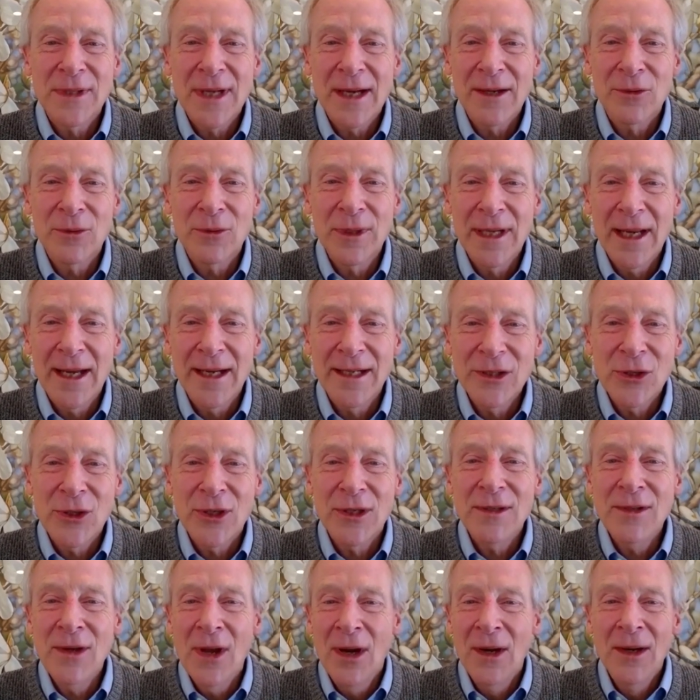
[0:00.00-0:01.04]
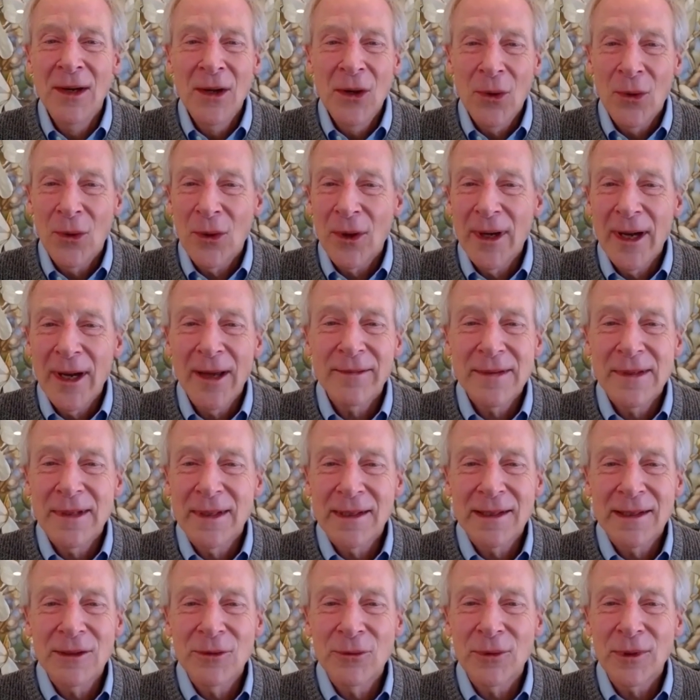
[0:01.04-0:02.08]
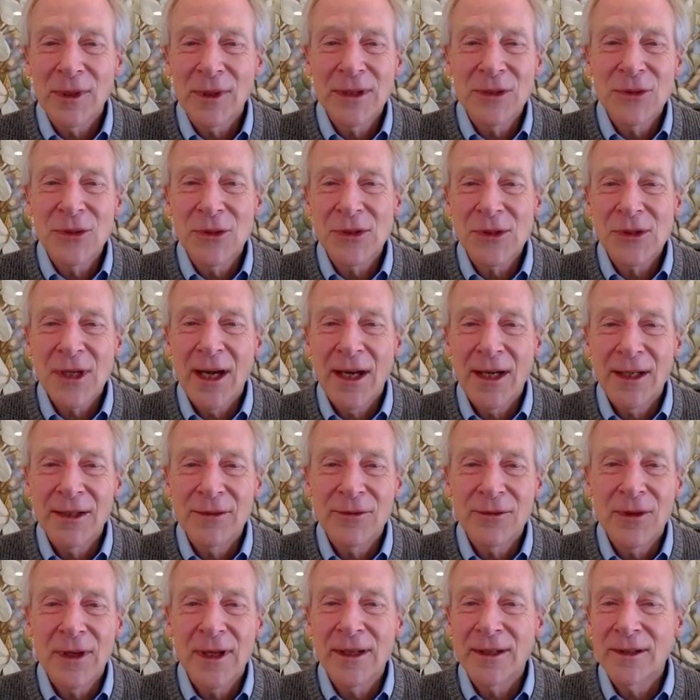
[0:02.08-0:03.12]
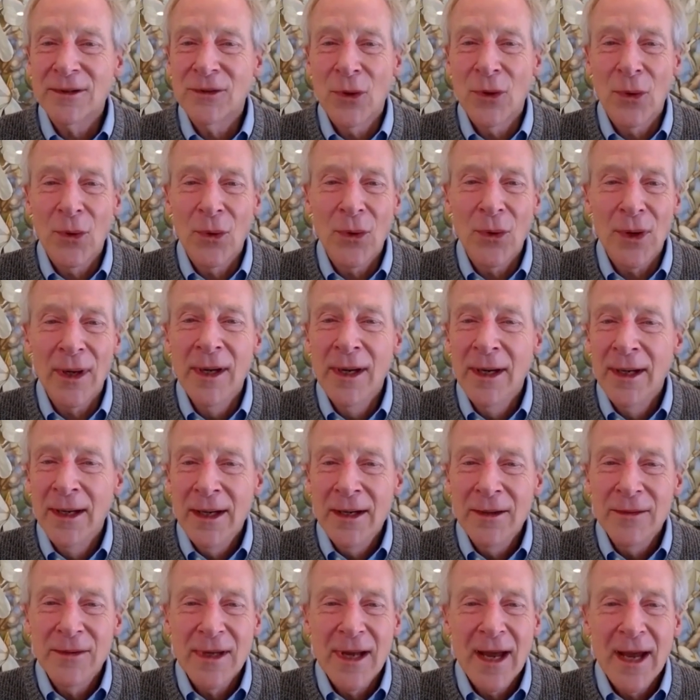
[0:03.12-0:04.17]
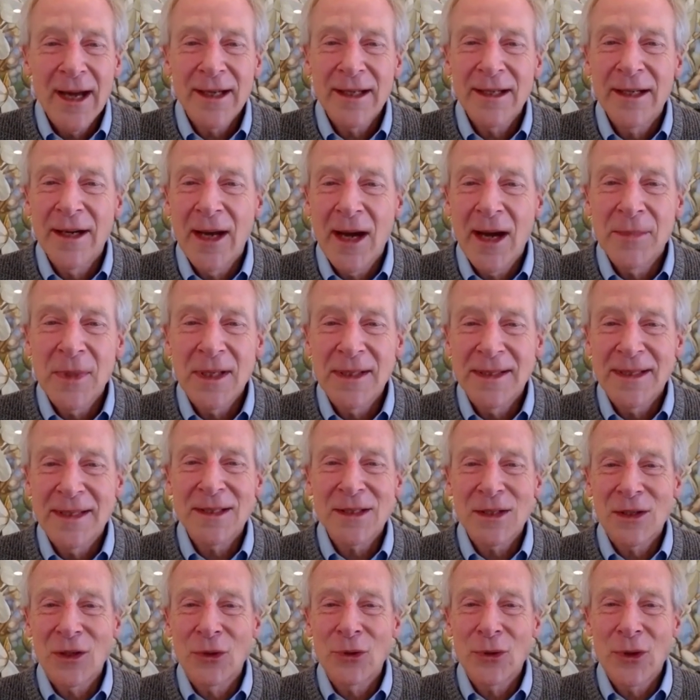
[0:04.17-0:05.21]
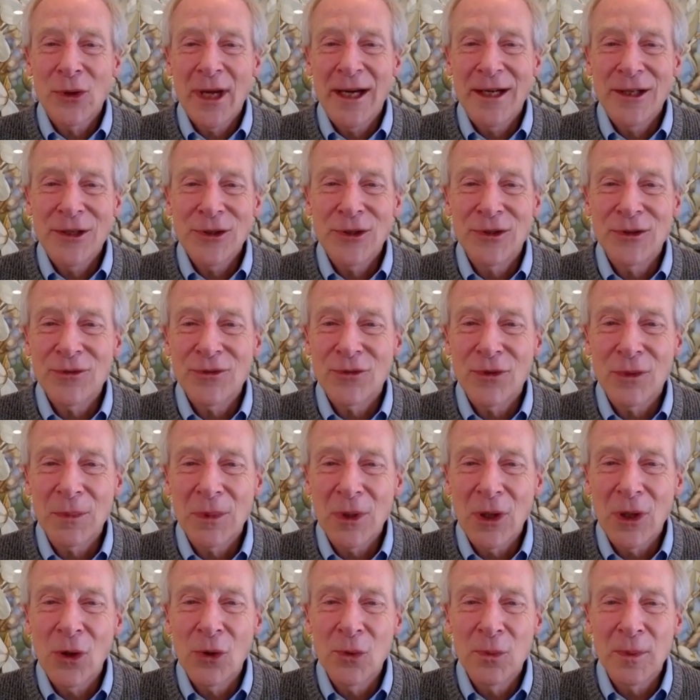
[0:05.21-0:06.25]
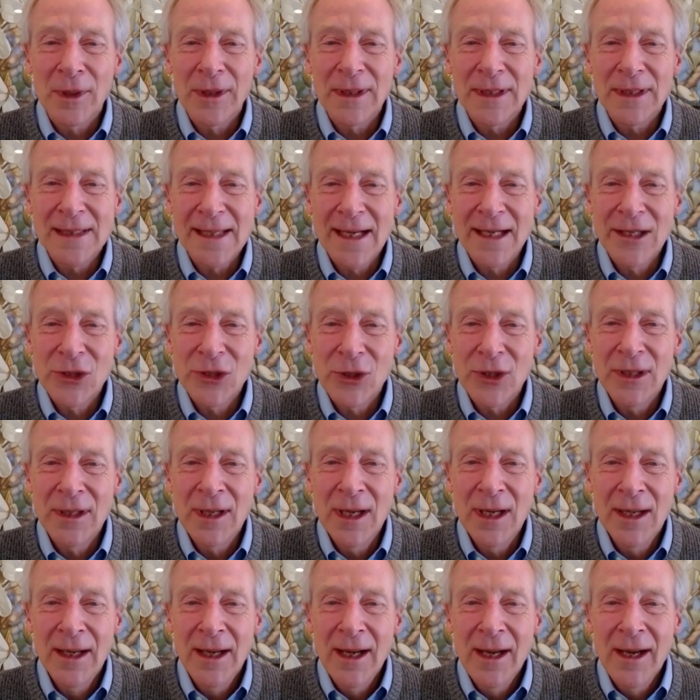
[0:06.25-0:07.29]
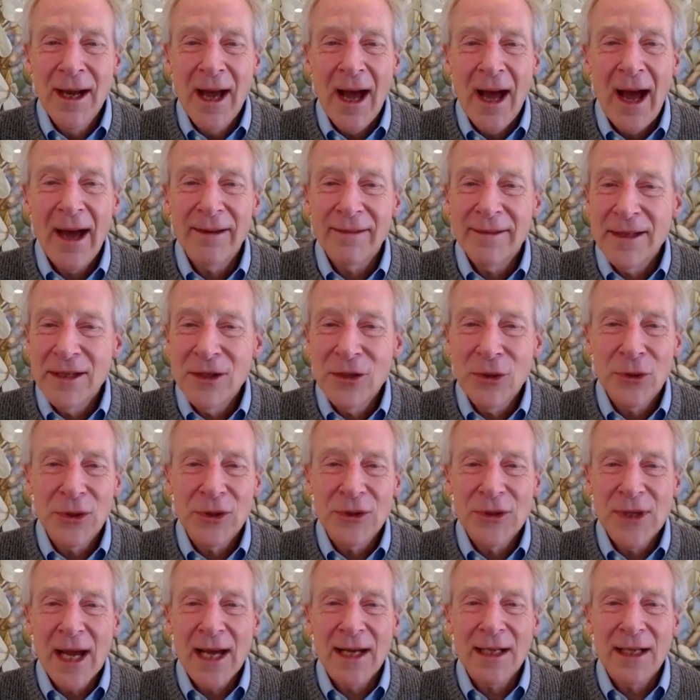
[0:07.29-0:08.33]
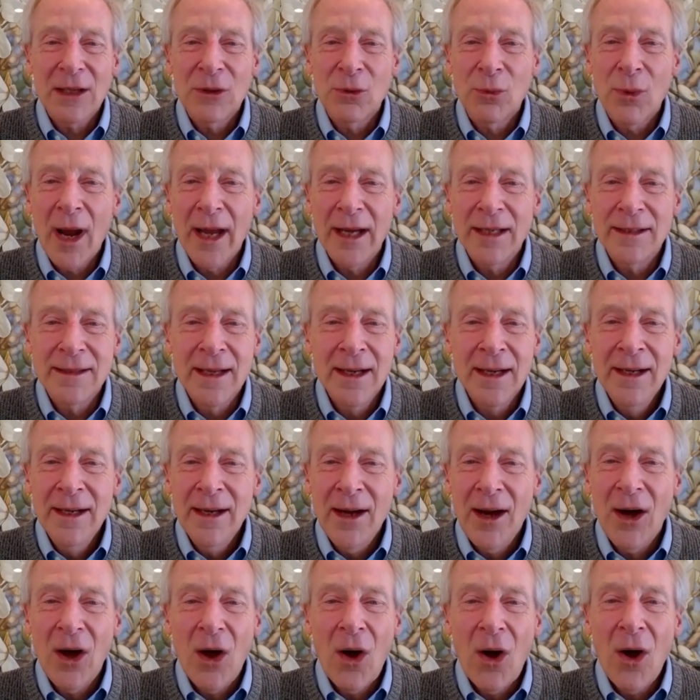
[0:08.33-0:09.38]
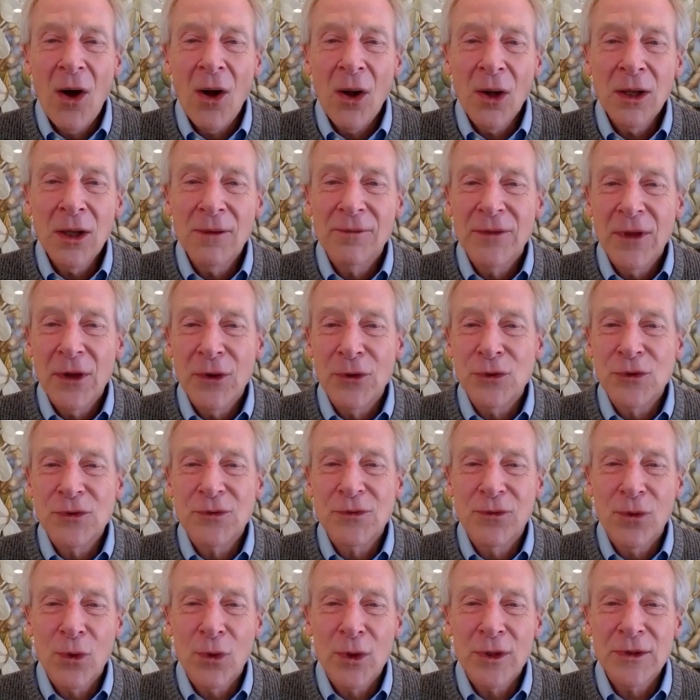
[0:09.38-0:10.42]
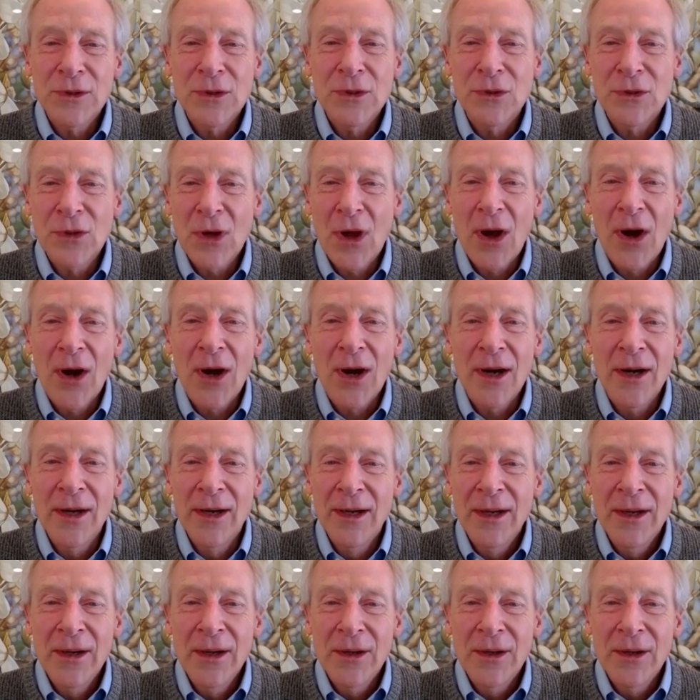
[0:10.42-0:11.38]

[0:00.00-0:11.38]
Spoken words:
degradation, or ethnic and religious conflict, or the economic dislocations from globalization. I think you're exactly right. All of those forces are